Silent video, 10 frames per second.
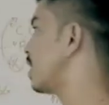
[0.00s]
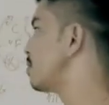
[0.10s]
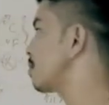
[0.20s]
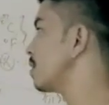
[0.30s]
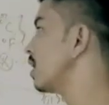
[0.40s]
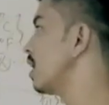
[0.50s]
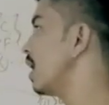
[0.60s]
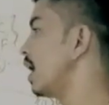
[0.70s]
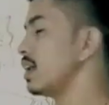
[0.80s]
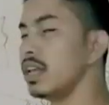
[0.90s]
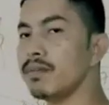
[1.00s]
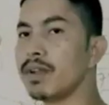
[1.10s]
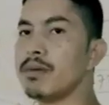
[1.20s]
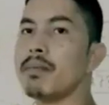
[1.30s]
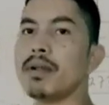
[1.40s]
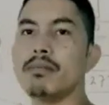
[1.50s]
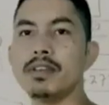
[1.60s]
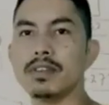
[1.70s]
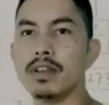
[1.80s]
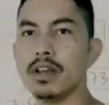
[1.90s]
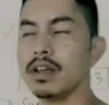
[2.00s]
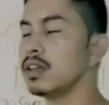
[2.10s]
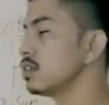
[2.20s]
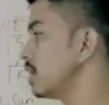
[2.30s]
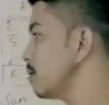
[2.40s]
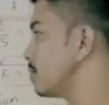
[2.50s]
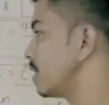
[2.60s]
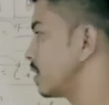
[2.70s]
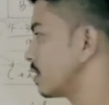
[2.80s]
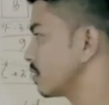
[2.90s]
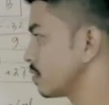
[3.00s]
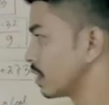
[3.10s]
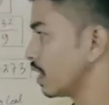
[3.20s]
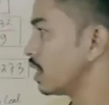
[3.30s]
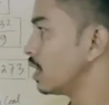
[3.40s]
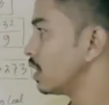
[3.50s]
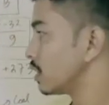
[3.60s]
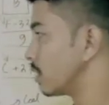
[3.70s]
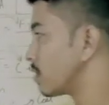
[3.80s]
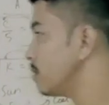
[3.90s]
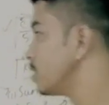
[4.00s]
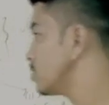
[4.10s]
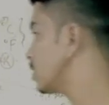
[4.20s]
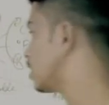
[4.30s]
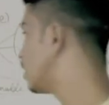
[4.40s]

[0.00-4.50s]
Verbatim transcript: Flammable and inflammable means the same thing. Now coming to the